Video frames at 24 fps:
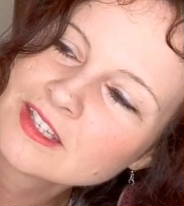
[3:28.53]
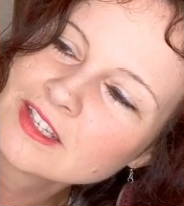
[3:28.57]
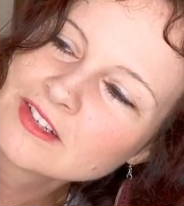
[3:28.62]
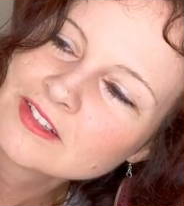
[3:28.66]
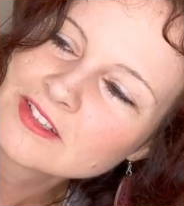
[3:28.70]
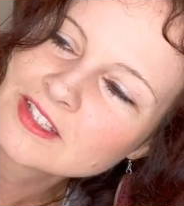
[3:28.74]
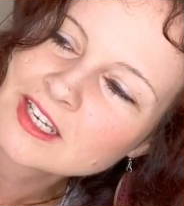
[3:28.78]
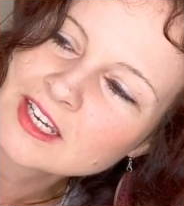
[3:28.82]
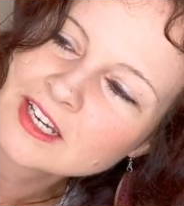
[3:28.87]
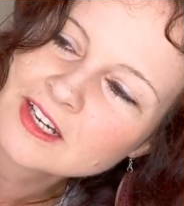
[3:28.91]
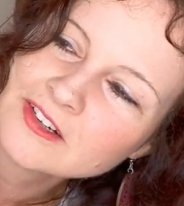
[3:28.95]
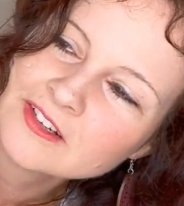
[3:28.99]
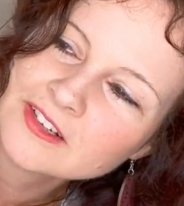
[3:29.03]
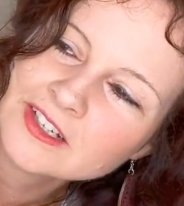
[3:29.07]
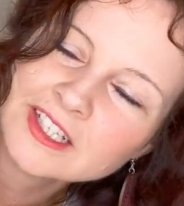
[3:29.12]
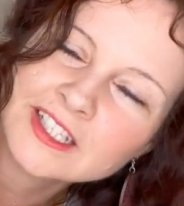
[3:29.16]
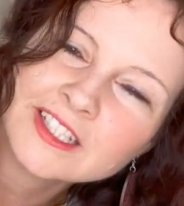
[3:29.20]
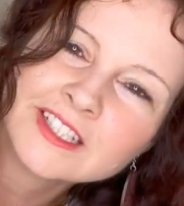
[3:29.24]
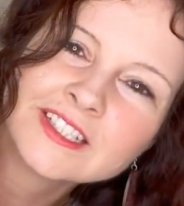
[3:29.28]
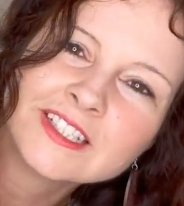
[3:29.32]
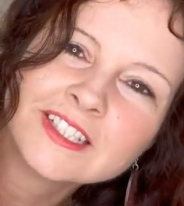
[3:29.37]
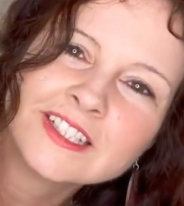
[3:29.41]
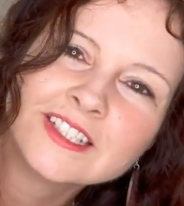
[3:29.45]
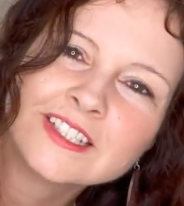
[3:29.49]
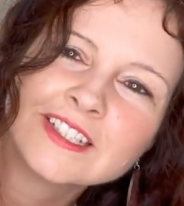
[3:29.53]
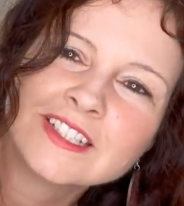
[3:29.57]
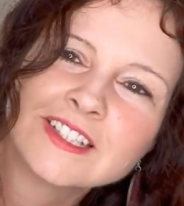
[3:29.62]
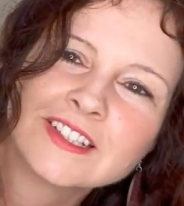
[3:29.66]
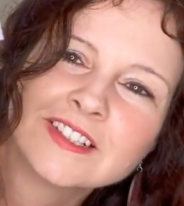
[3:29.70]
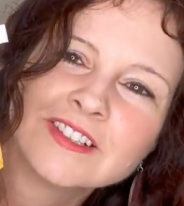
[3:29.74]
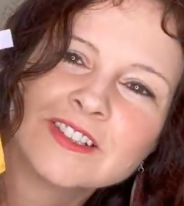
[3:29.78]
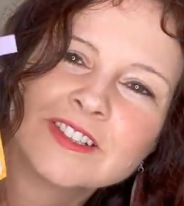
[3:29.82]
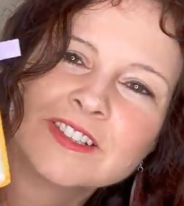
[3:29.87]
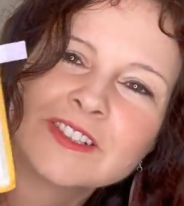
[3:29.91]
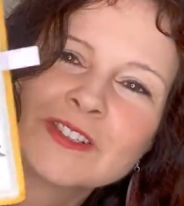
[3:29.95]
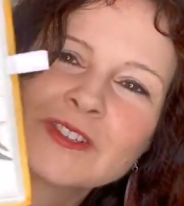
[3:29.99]
There's Harriet
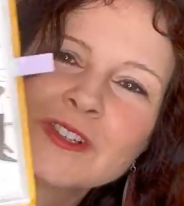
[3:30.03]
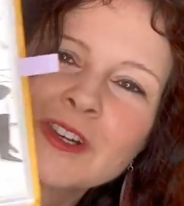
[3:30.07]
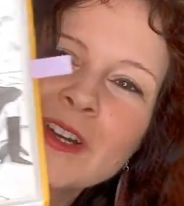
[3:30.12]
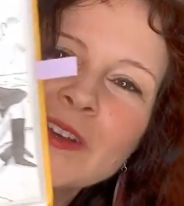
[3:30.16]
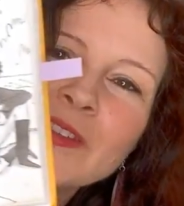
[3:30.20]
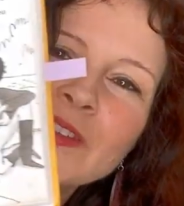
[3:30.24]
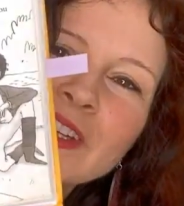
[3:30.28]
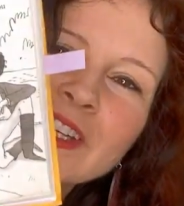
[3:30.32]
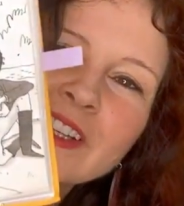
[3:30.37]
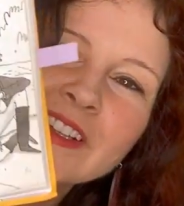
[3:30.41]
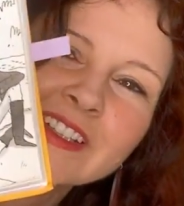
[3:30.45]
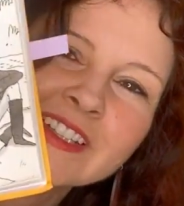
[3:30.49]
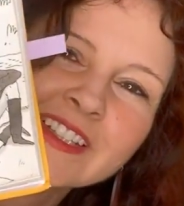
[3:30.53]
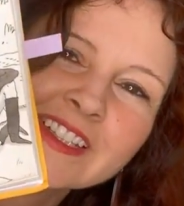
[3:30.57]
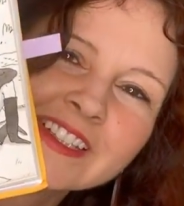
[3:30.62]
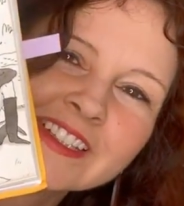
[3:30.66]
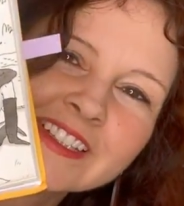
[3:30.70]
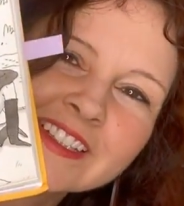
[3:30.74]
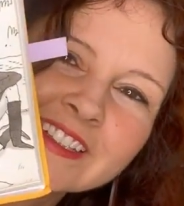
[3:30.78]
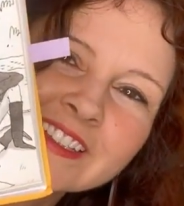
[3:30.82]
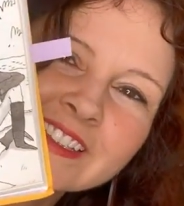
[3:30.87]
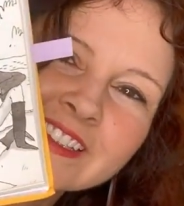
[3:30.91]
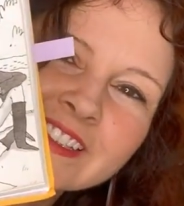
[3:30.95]
eating her strawberry.